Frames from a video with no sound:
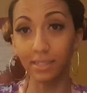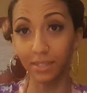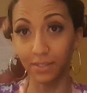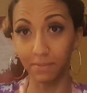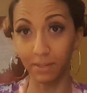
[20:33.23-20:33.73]

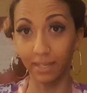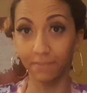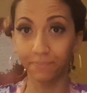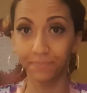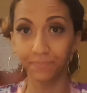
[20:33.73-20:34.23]
Excuse me.
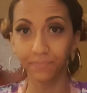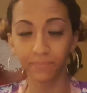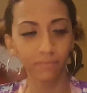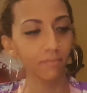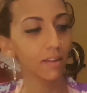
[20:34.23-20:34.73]

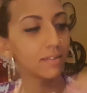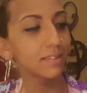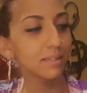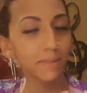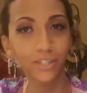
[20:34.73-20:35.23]

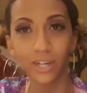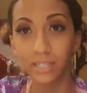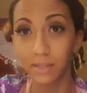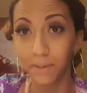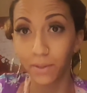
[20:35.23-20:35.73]
This is my chai
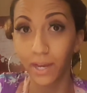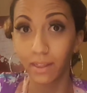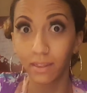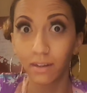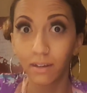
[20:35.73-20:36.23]
tea, by the way. I
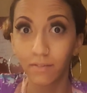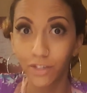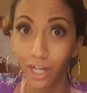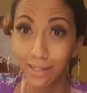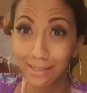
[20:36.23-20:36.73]
love
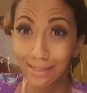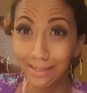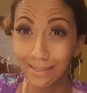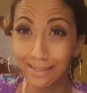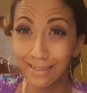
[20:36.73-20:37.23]
chai
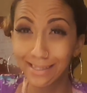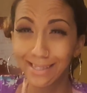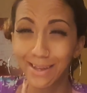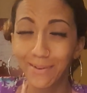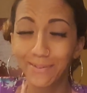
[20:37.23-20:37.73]
tea.
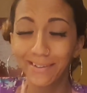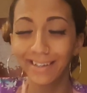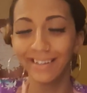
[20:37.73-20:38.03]
It's so